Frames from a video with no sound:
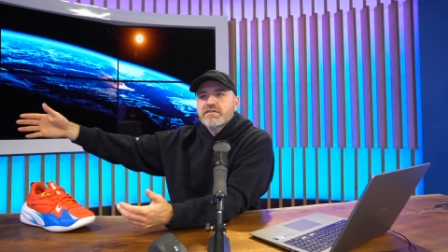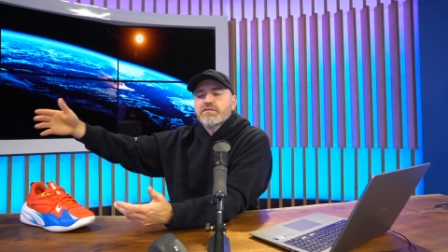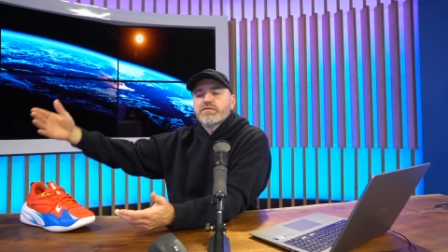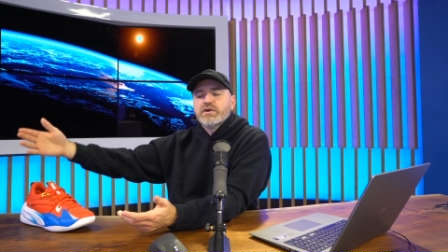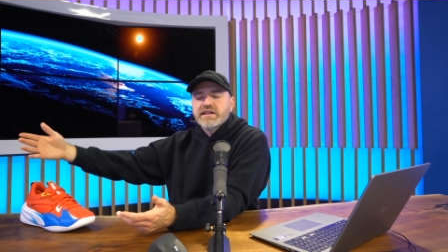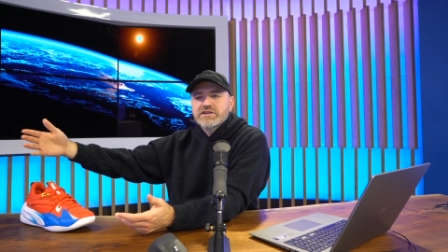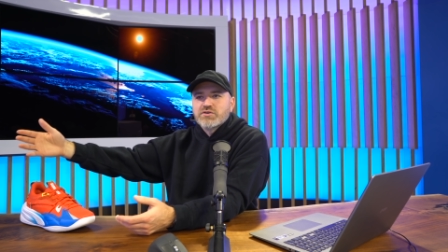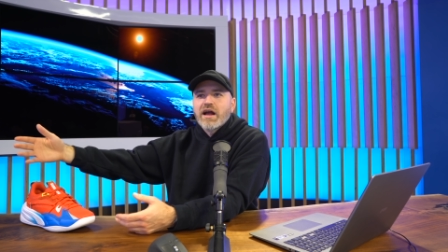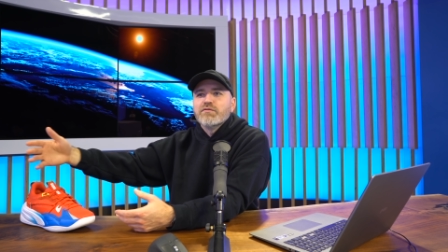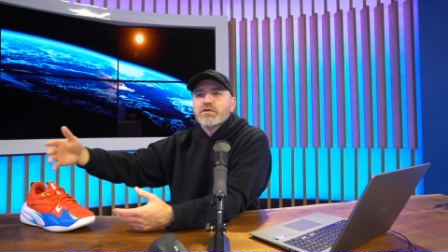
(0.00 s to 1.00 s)
to freely
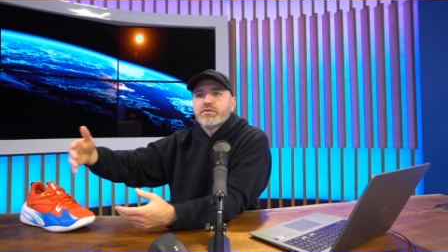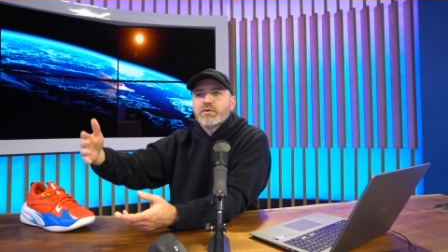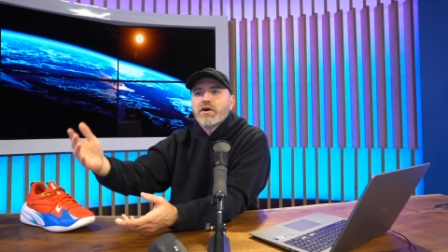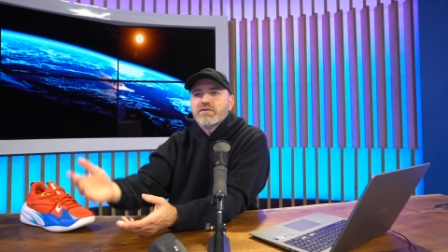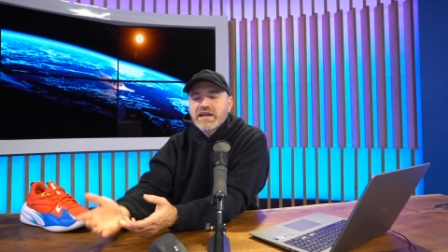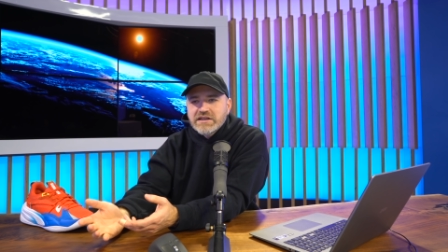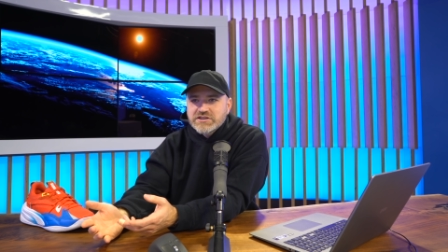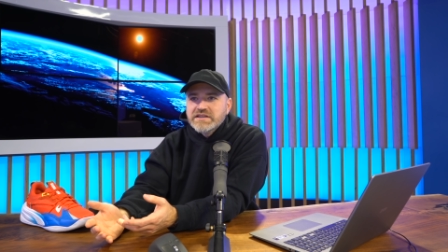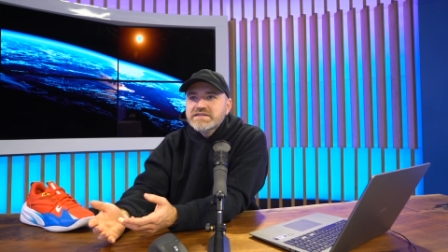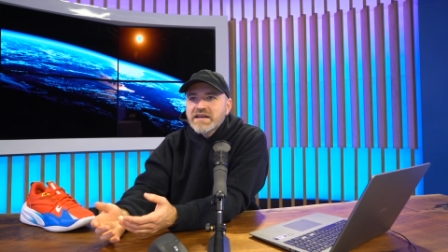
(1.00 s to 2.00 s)
travel throughout
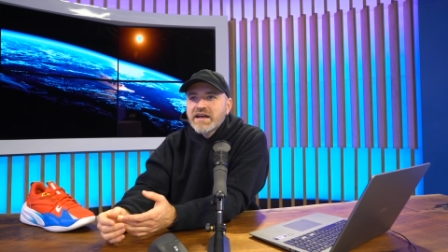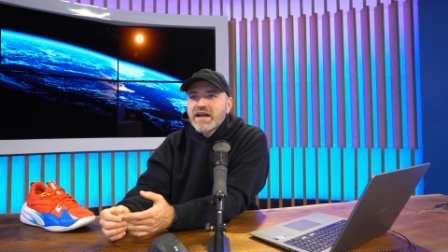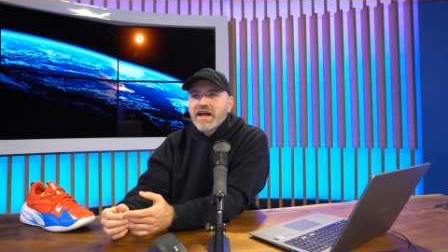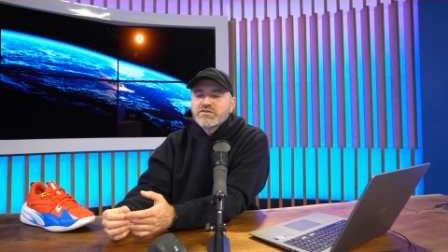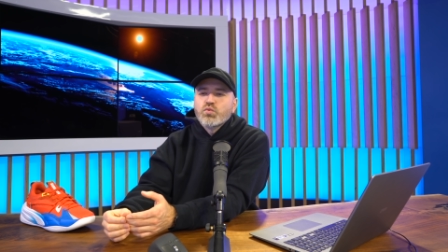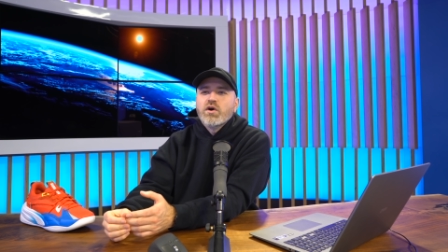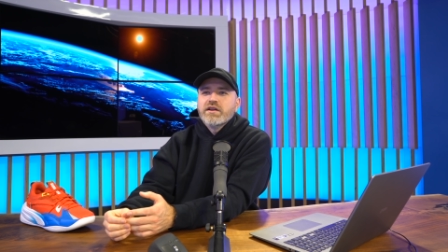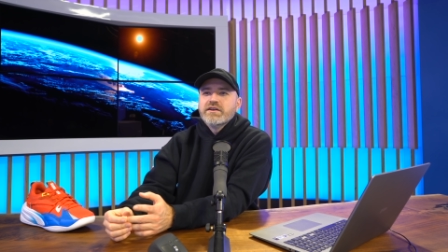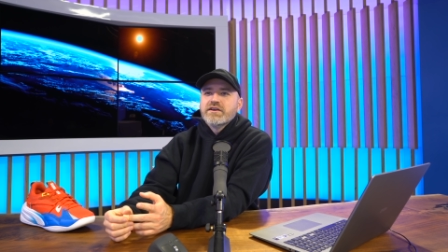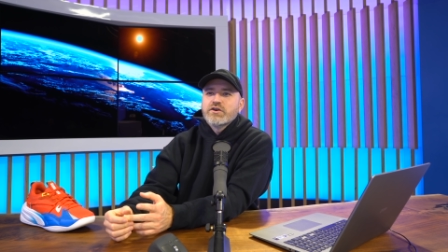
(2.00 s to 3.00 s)
nations, as
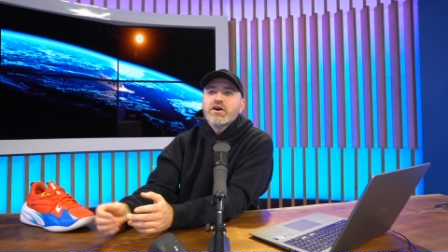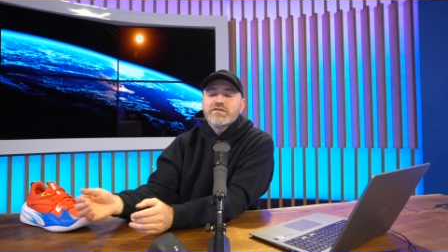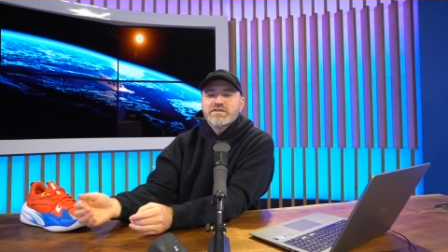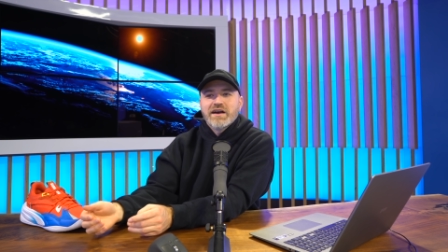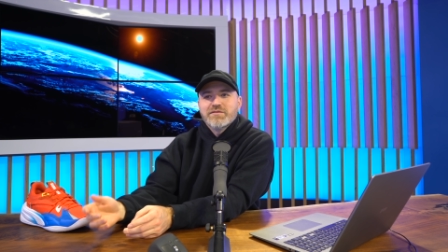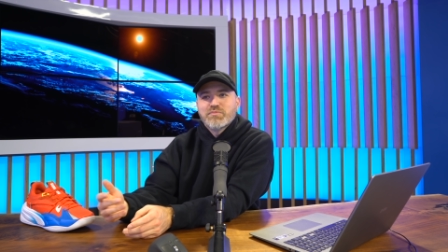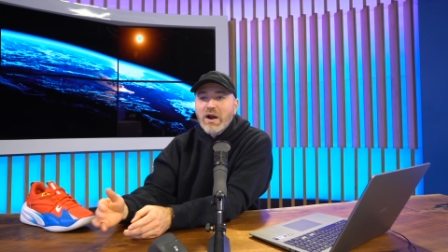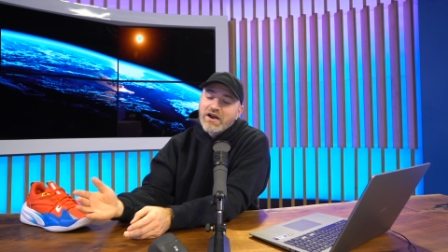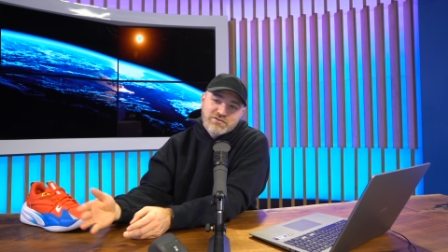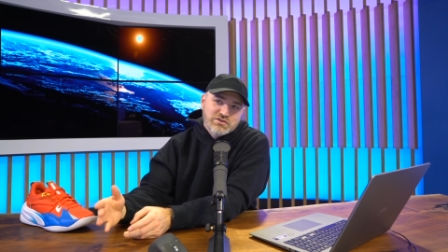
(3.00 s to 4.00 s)
one could have done
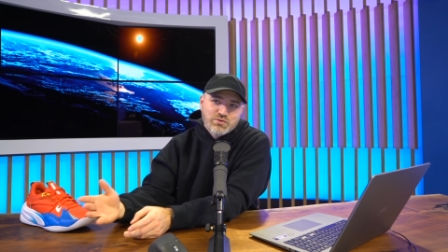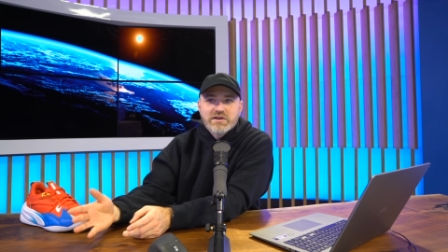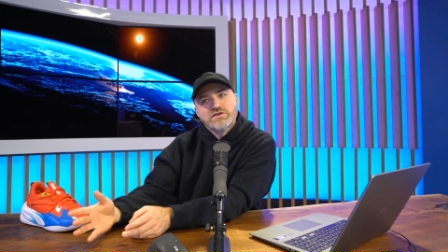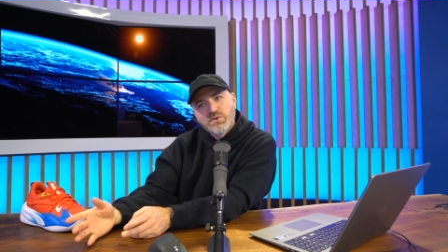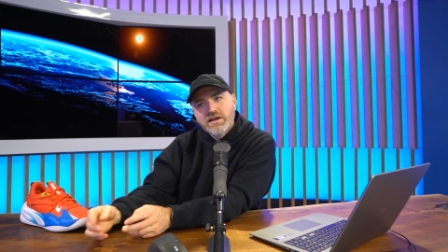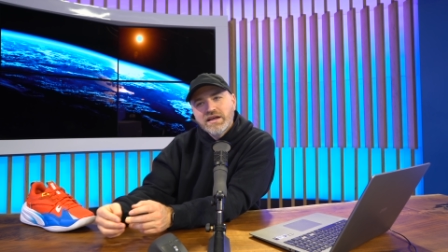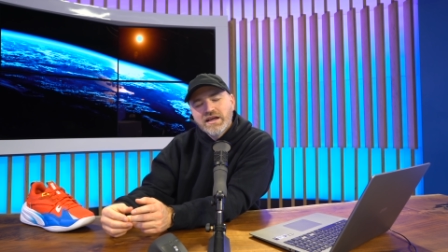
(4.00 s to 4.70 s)
prior to 2020.